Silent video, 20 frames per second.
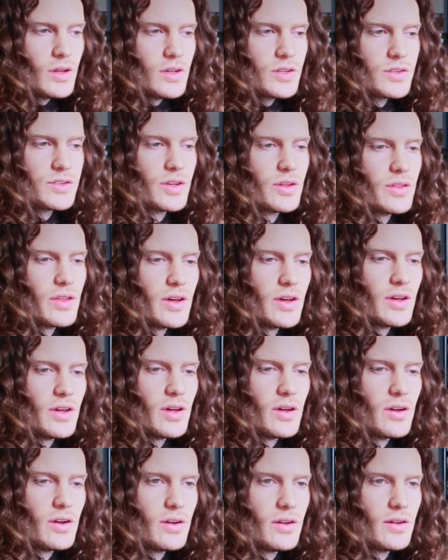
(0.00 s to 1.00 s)
So
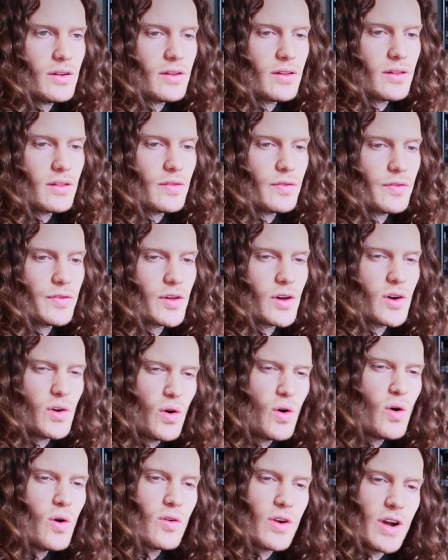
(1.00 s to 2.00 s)
the
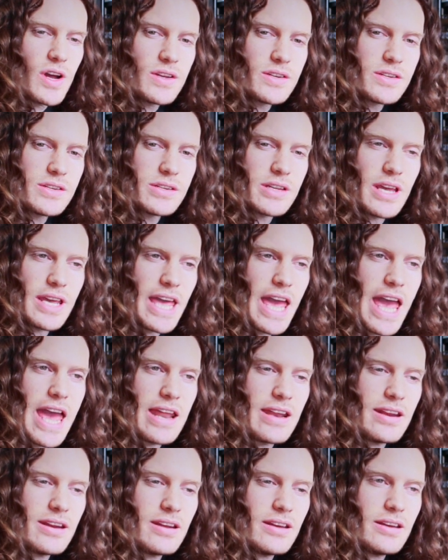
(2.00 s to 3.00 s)
chorus,
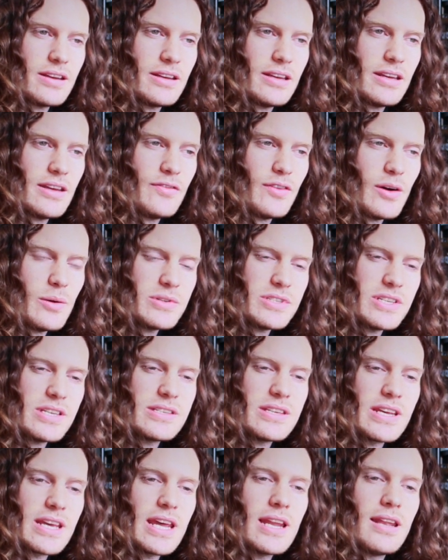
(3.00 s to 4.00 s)
again, if I was to
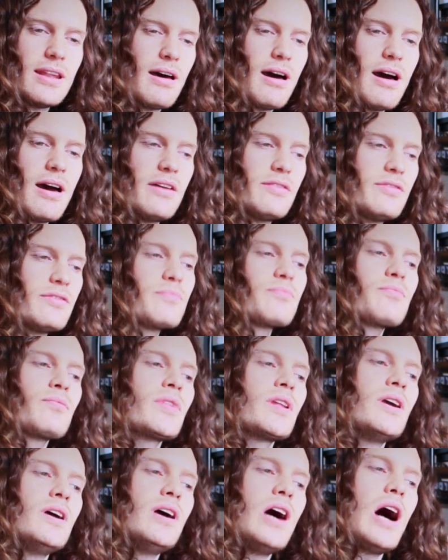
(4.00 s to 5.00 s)
sing it live,
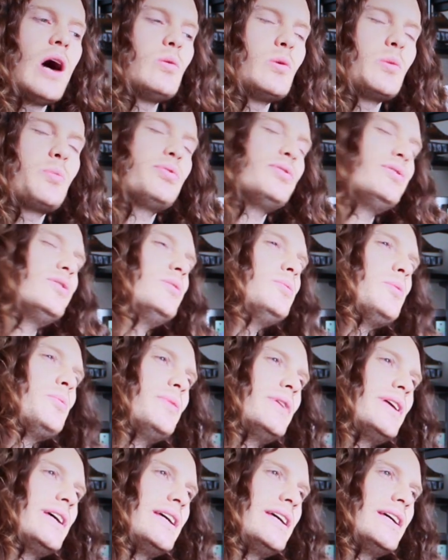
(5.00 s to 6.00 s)
I would
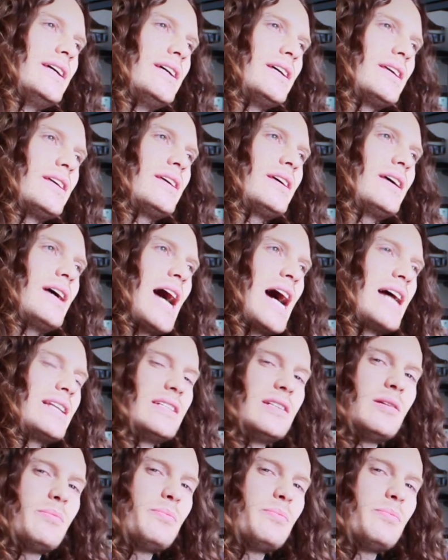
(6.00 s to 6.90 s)
probably add in a